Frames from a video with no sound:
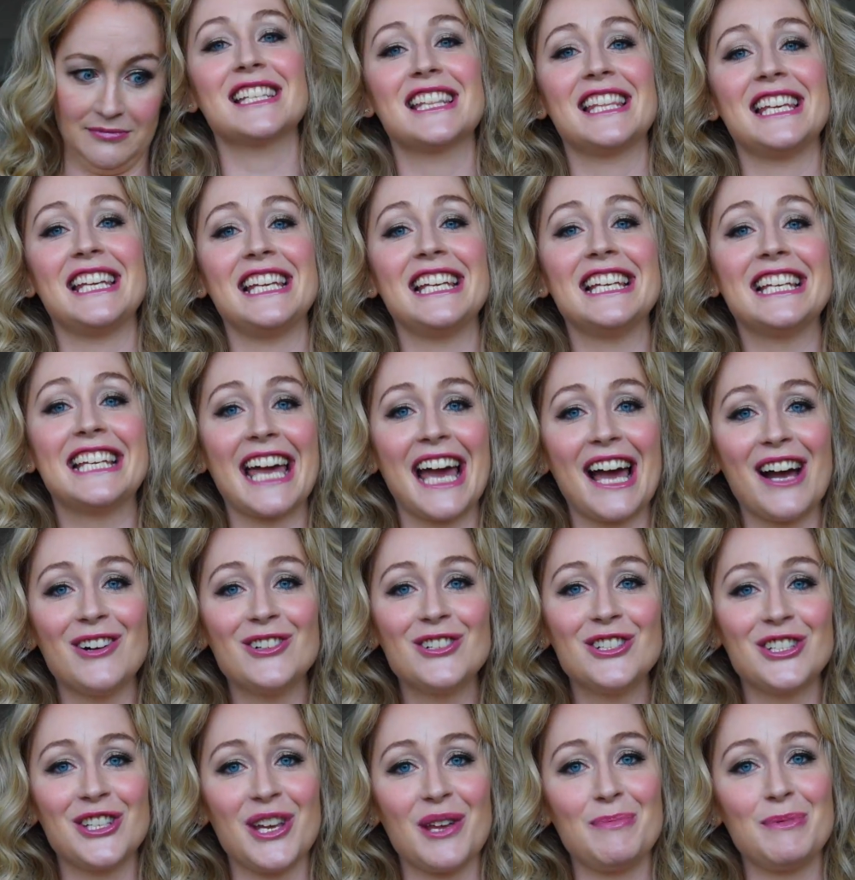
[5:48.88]
The
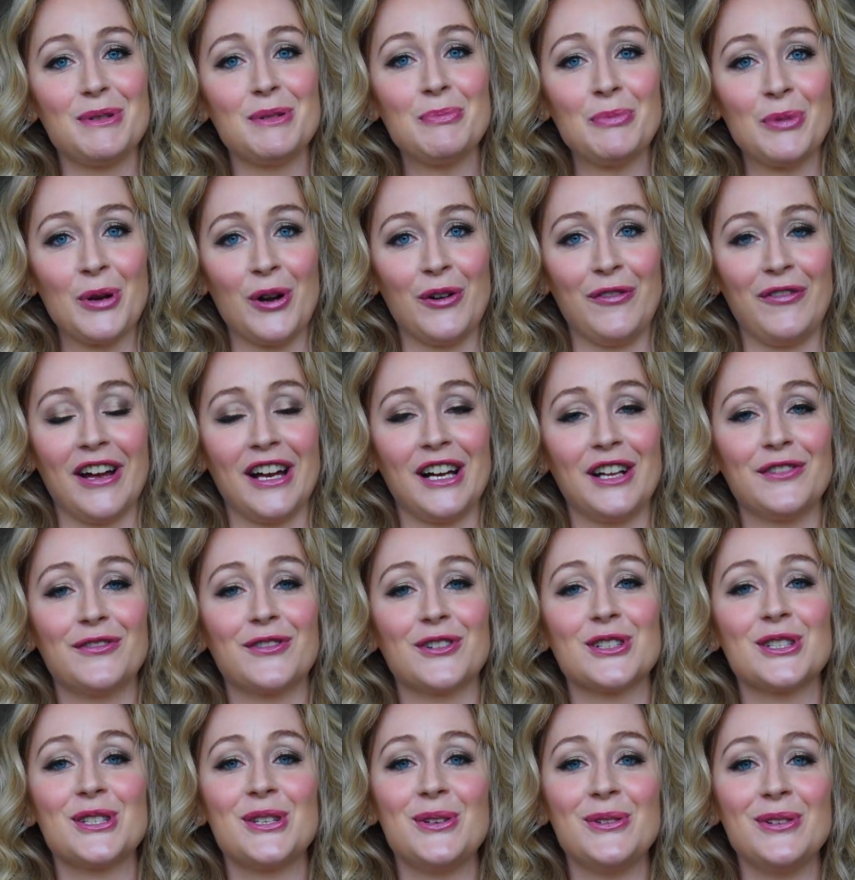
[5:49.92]
gouge shaped and profiled
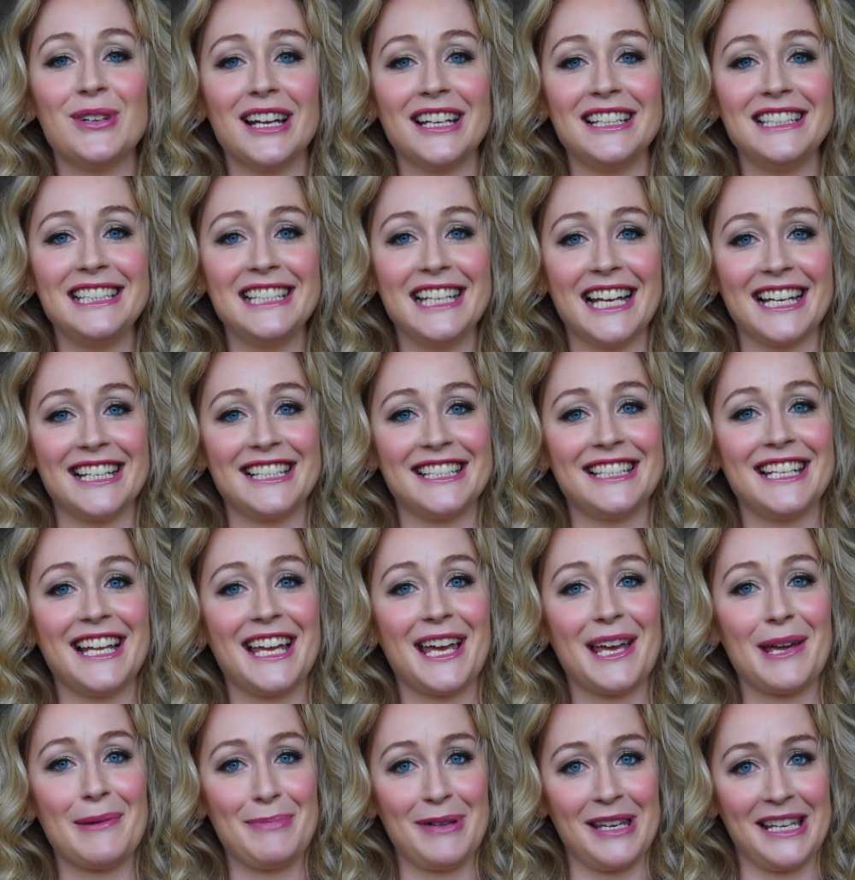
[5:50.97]
for $2.99
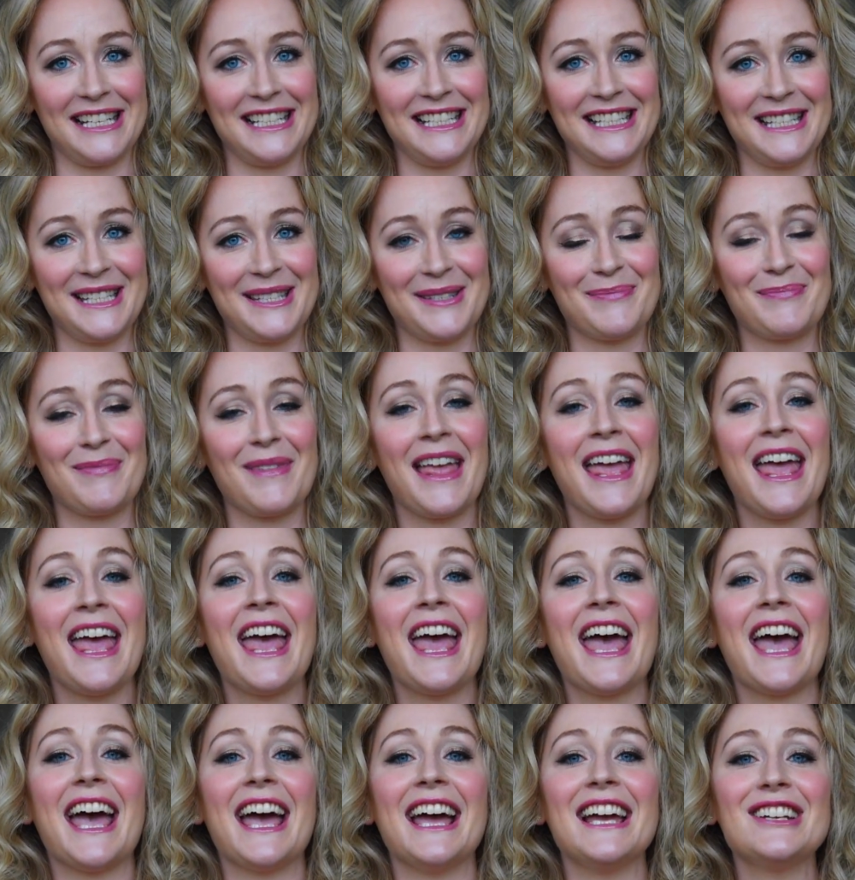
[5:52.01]
a piece,
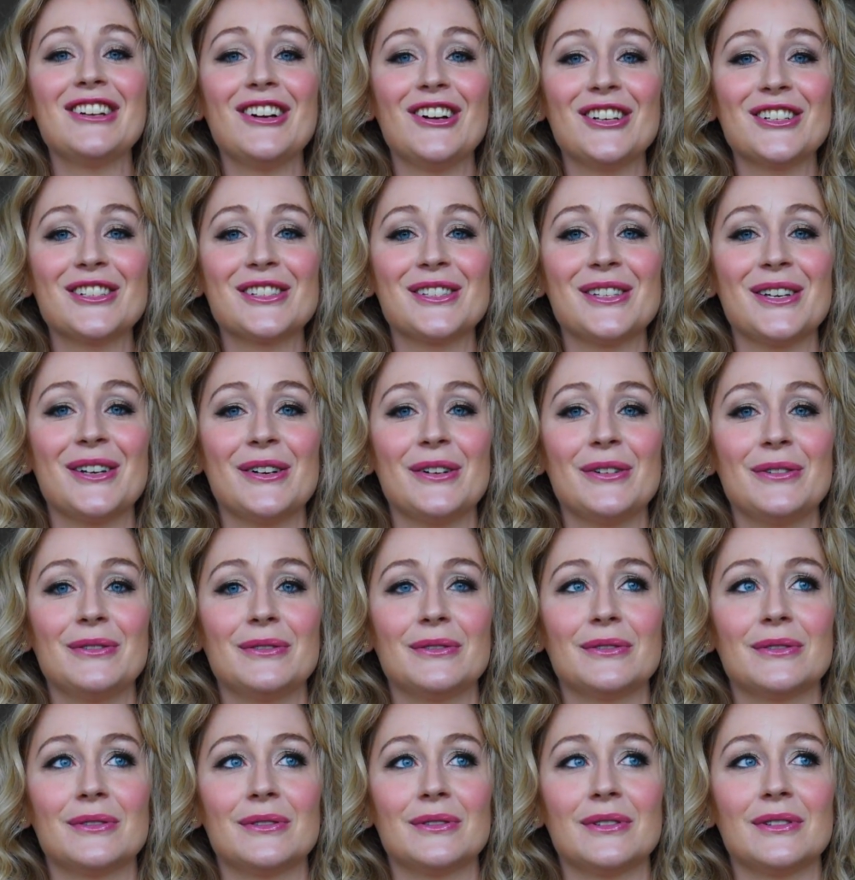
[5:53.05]
and also,
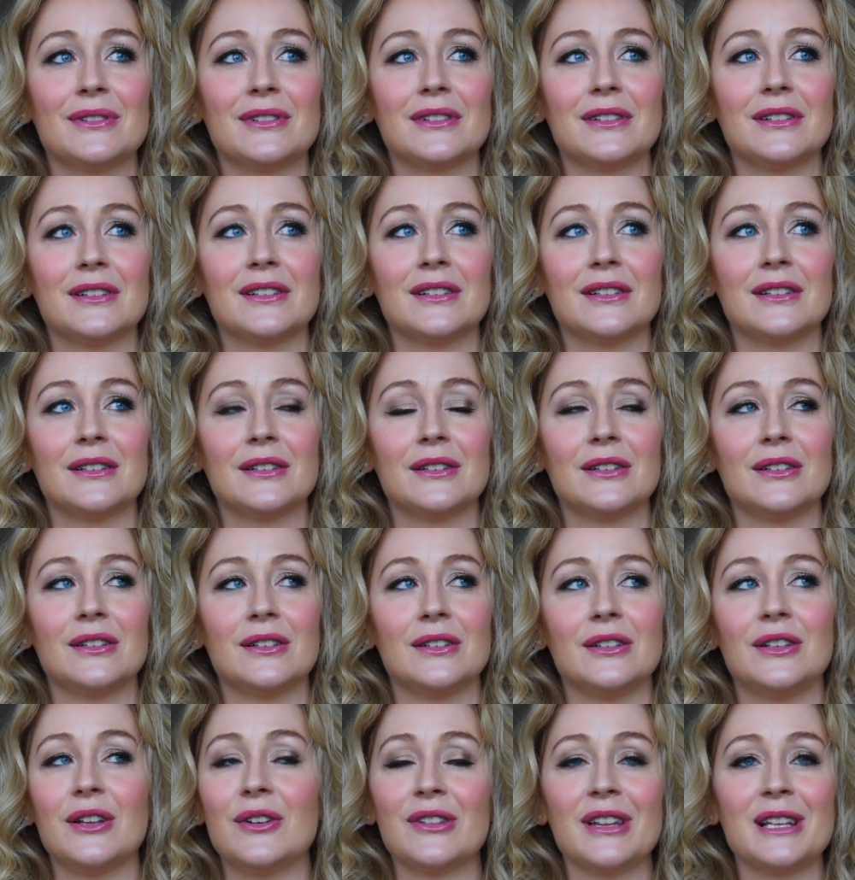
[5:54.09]

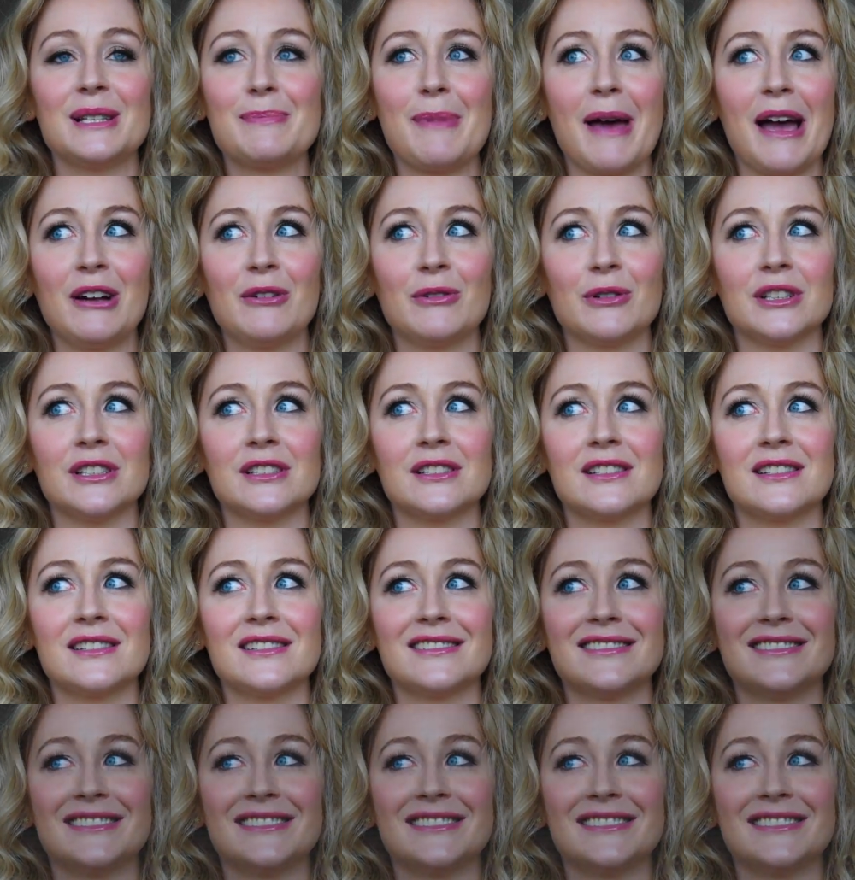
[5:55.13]
no, that's backwards.